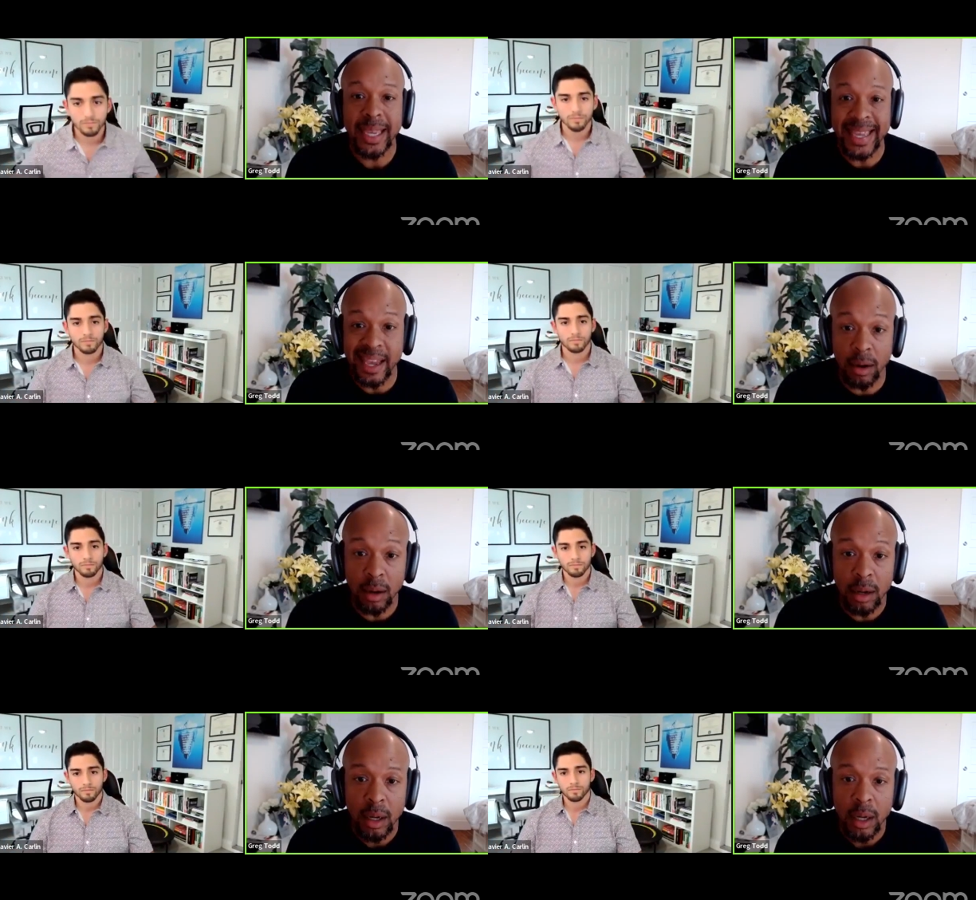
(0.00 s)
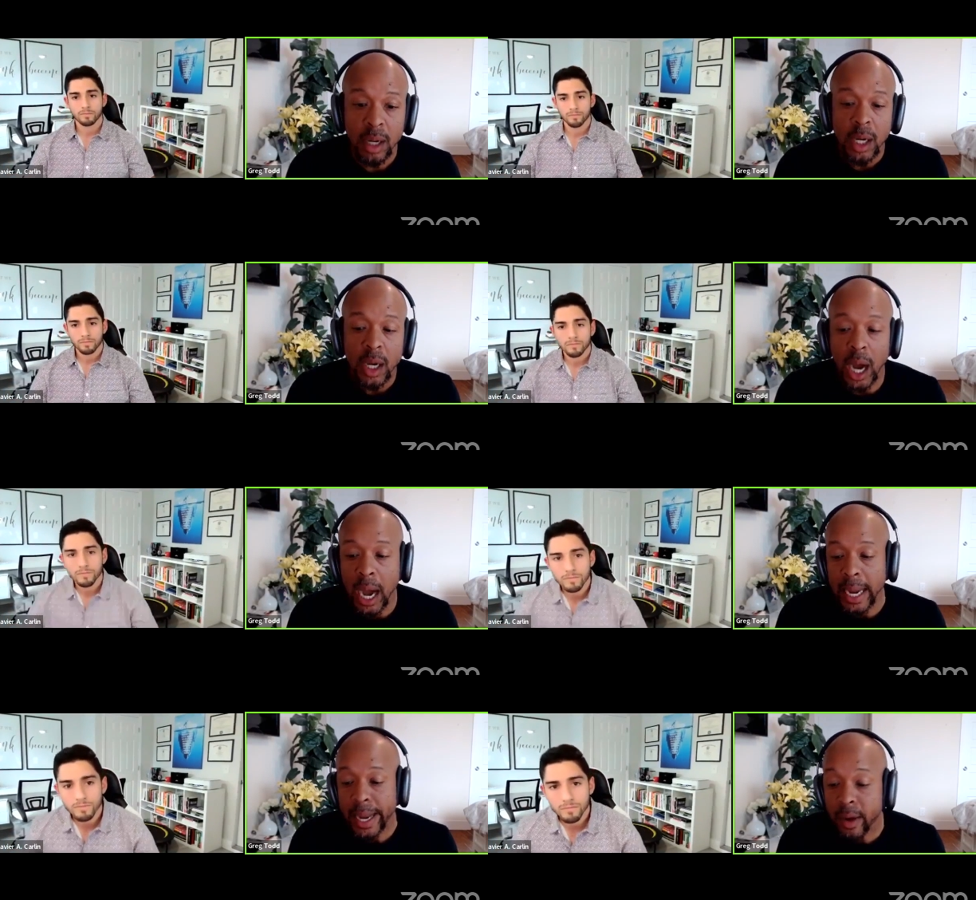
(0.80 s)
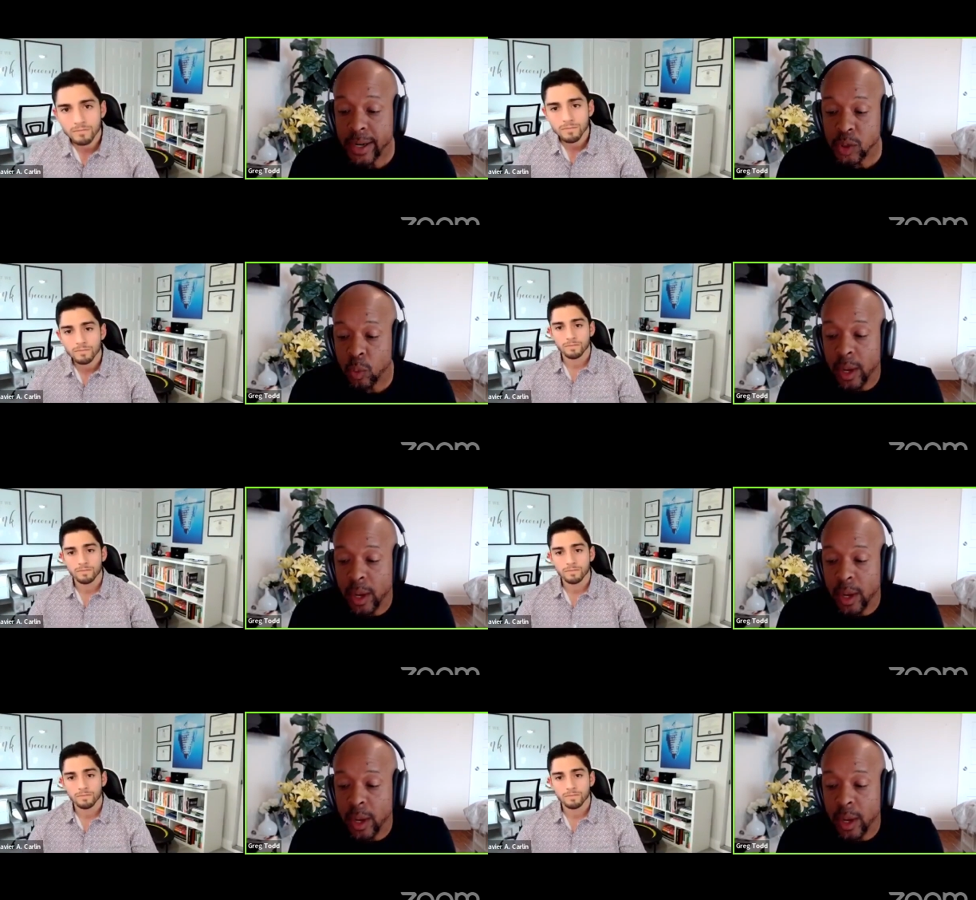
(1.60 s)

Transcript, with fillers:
Speaker 1: year, uh, here is